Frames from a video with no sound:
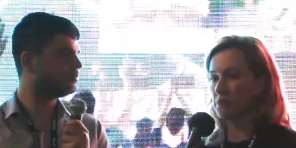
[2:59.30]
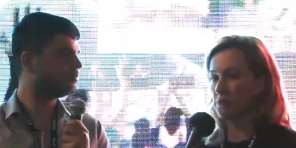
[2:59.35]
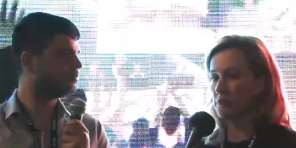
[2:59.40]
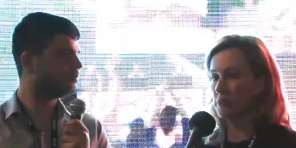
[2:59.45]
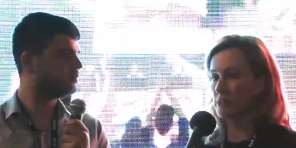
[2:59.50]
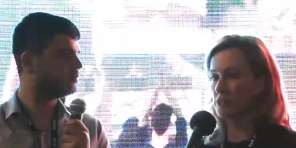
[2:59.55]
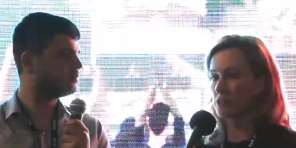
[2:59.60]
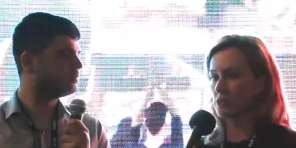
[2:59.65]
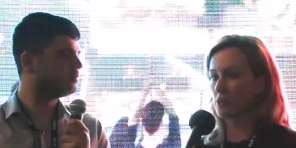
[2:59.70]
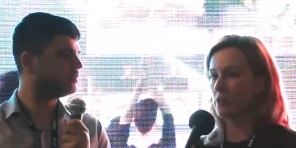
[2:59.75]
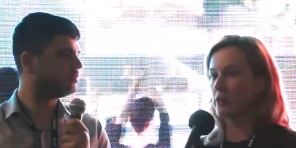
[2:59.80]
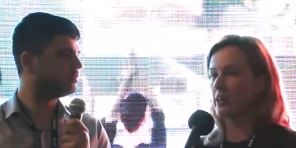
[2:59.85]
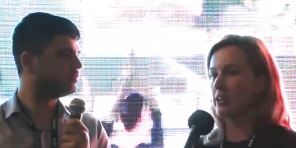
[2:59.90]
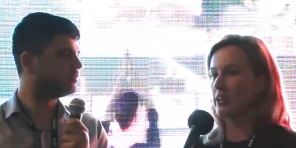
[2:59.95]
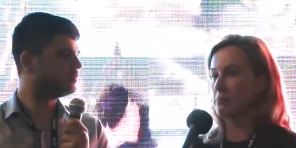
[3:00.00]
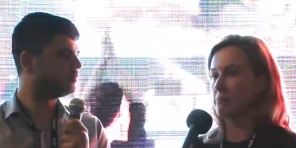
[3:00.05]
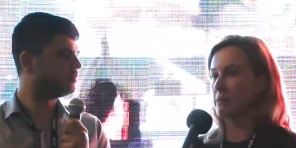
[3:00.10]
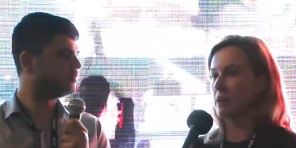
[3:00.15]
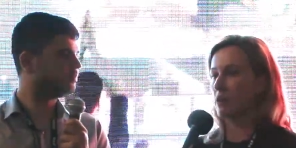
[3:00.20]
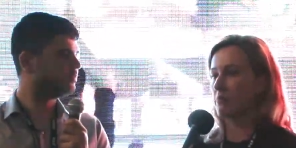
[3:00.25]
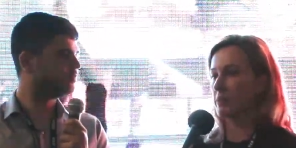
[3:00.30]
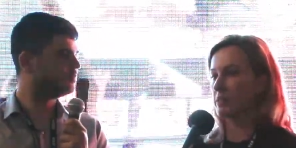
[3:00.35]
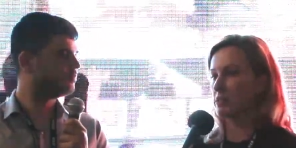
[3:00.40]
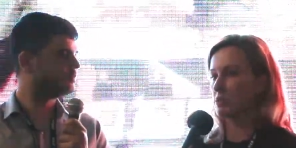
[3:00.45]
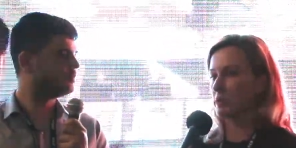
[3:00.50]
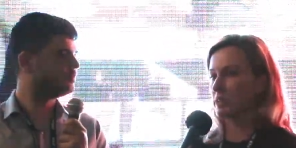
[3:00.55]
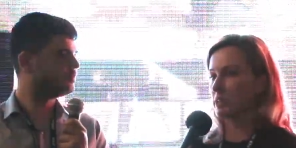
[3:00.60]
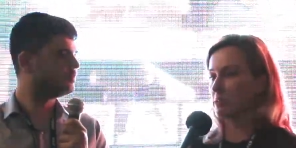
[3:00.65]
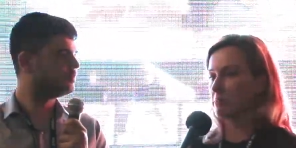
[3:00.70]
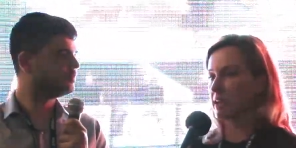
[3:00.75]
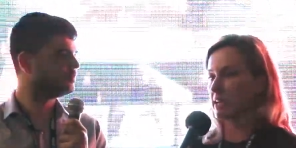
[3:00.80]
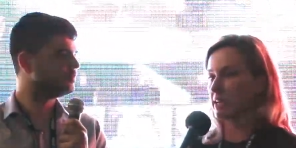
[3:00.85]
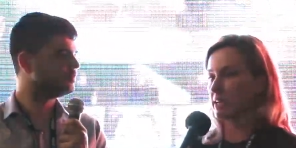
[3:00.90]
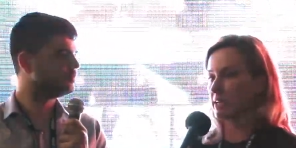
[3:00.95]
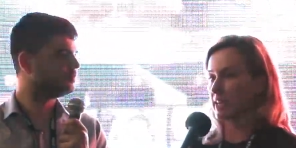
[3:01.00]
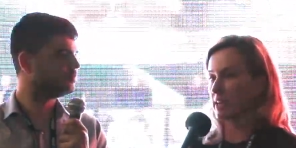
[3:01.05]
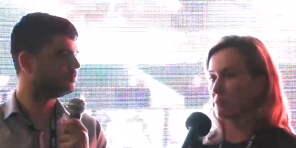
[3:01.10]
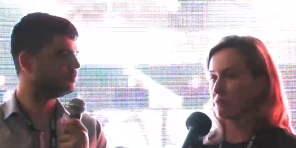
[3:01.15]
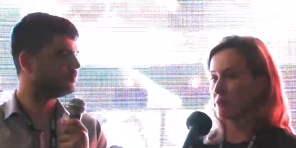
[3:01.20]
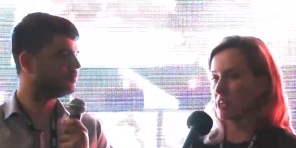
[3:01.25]
Speaker 1: Victoria and Melbourne is really
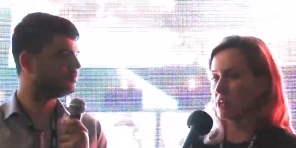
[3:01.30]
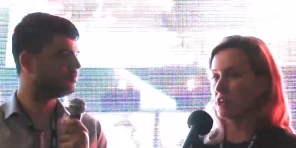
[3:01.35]
making effort